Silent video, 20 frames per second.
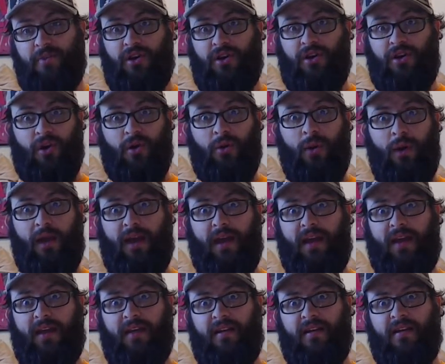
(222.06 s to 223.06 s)
doing
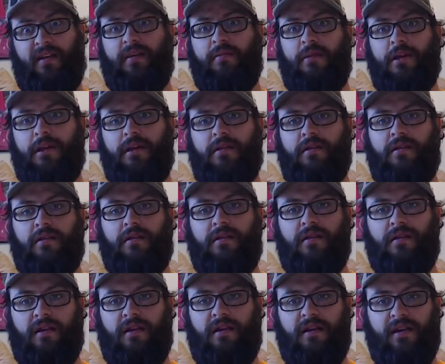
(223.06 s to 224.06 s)
it I mean,
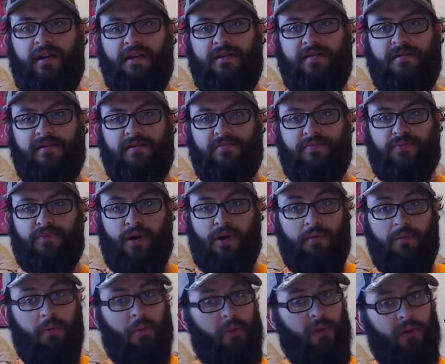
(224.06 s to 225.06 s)
he's
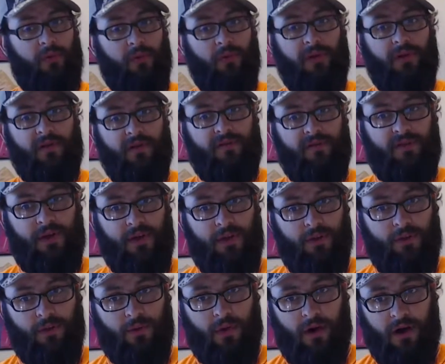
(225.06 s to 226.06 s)
probably one of the
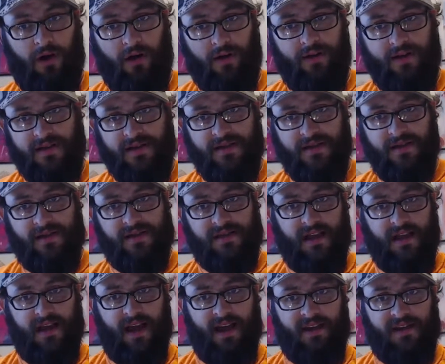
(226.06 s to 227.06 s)
few on this list that
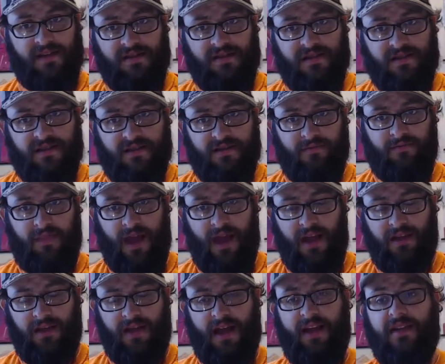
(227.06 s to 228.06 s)
has
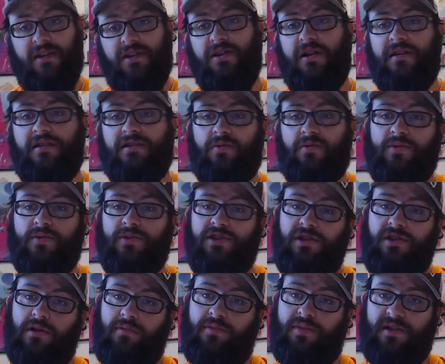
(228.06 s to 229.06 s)
maintained his original
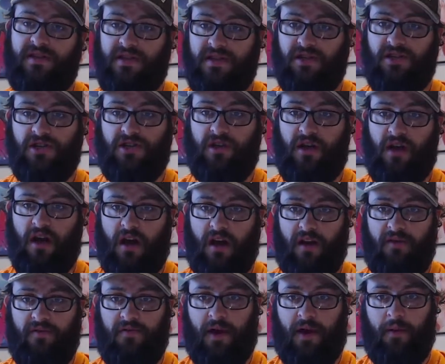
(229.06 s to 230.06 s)
position
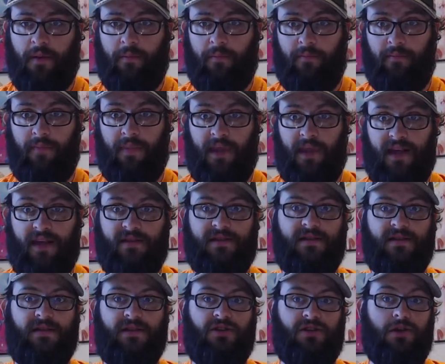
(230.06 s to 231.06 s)
of
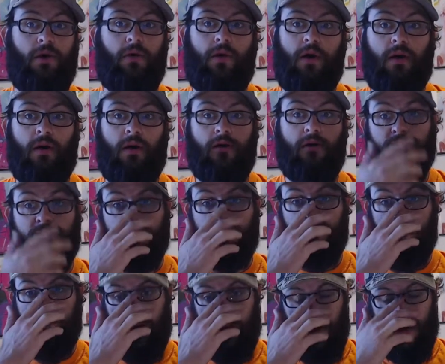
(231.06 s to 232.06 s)
amazing show host.
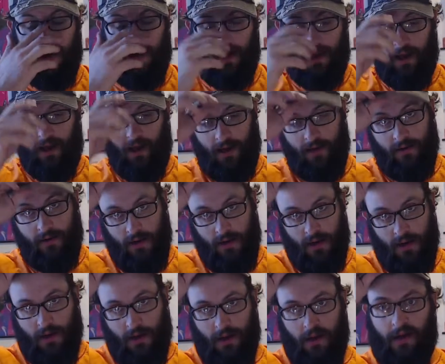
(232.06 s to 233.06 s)
And
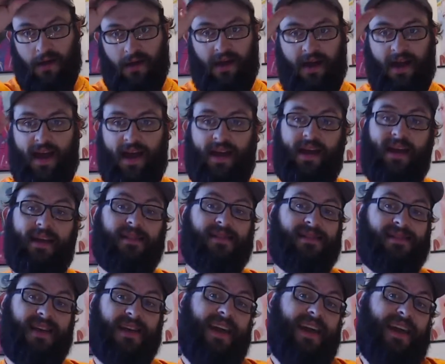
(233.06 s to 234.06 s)
I gotta
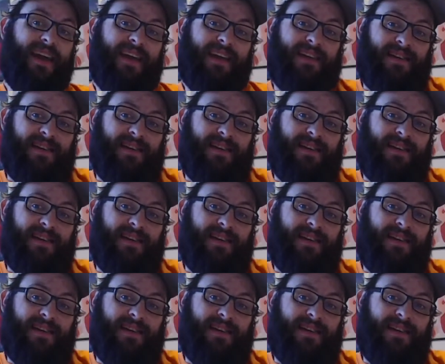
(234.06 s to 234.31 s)
say,